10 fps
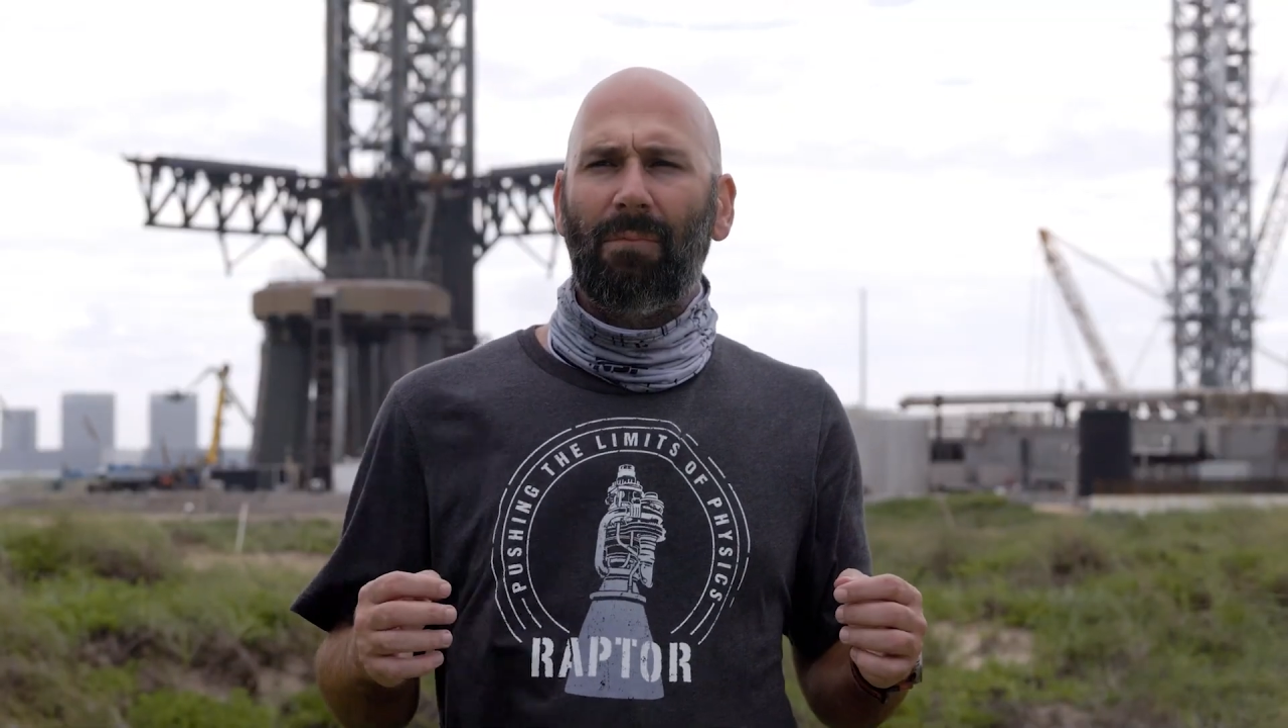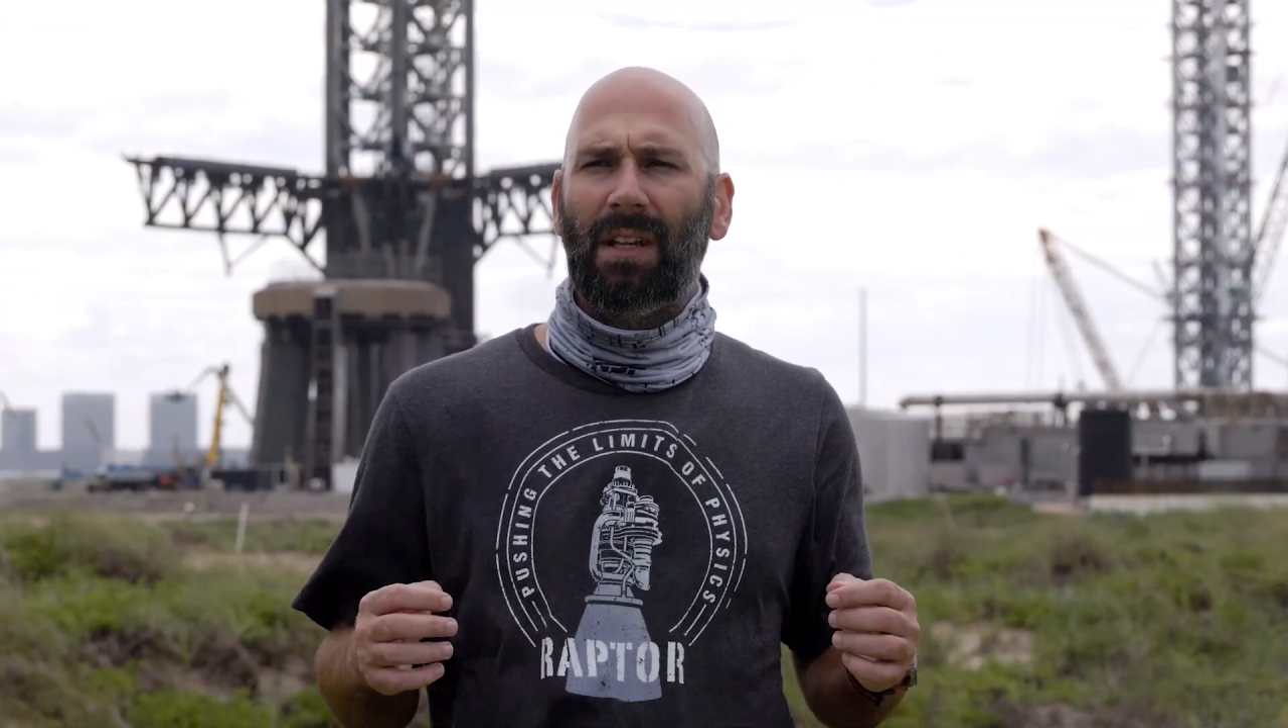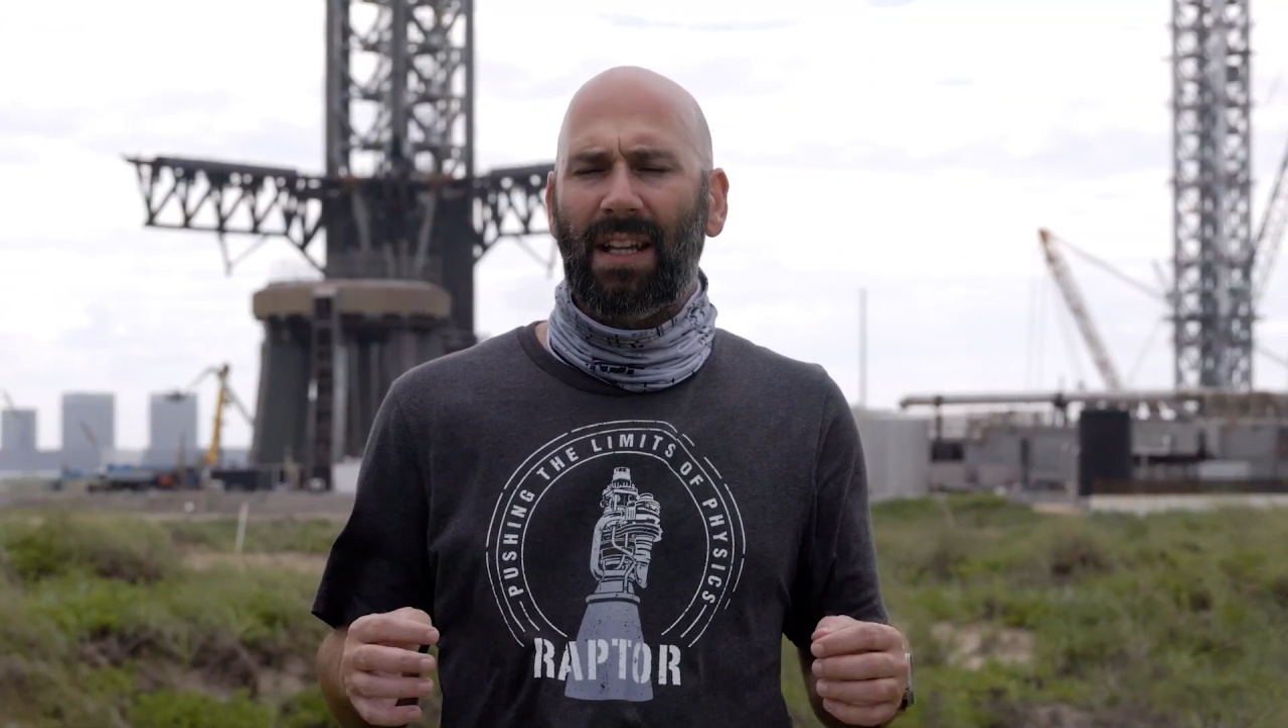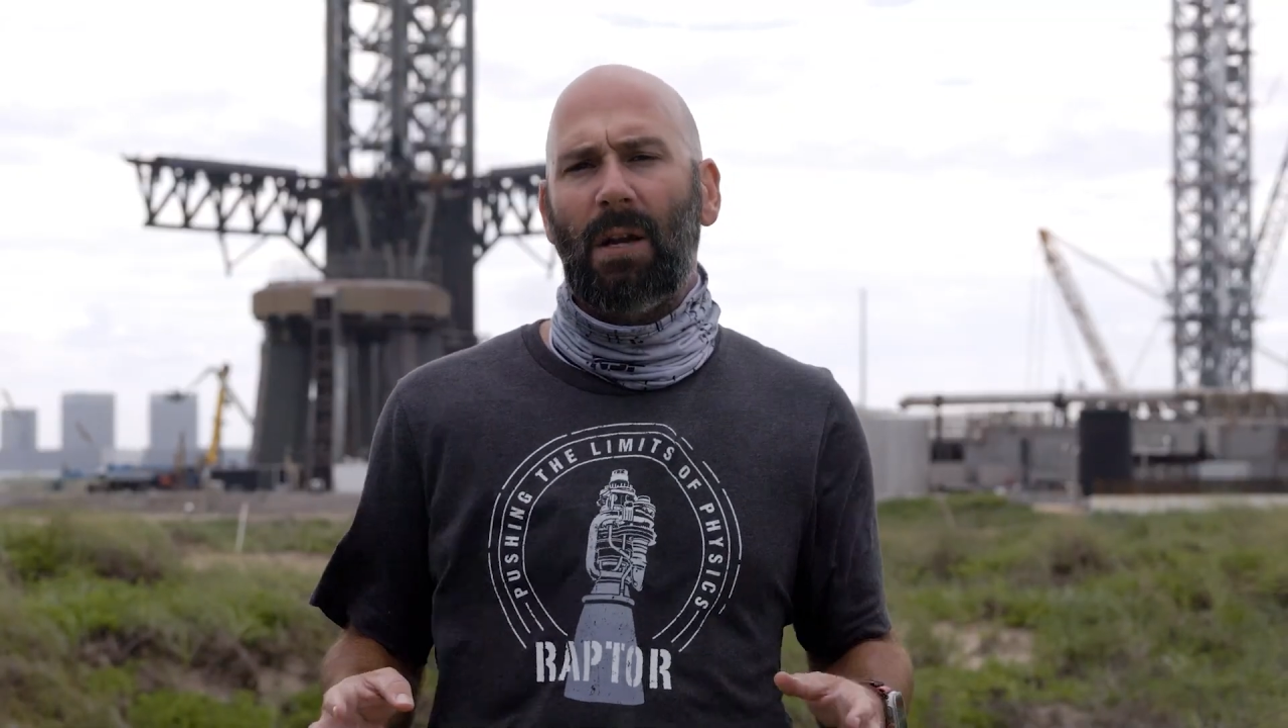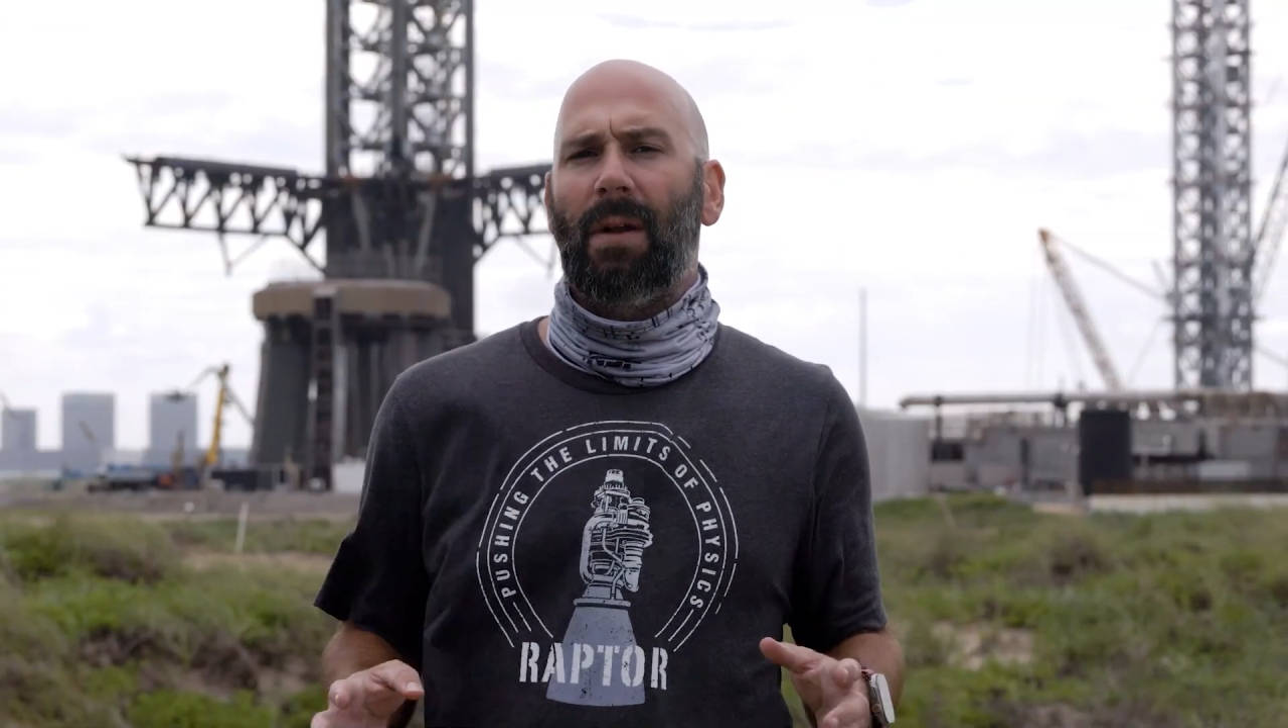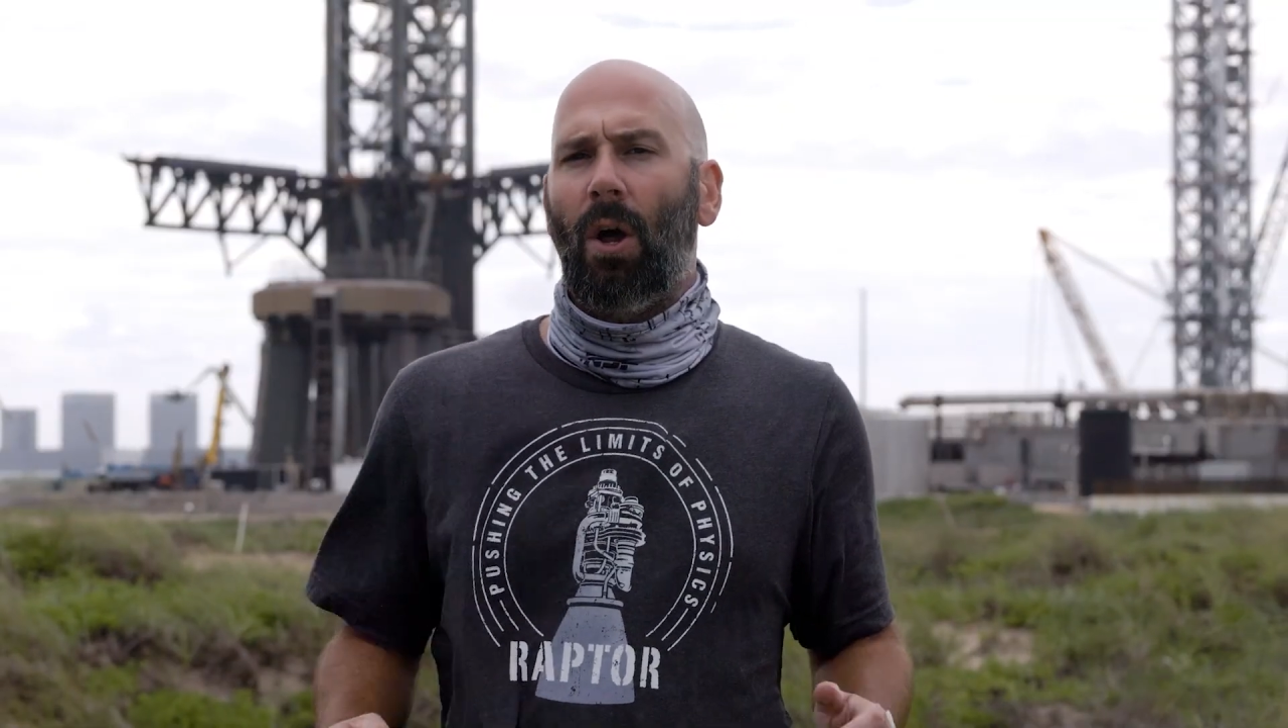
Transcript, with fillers: a little bit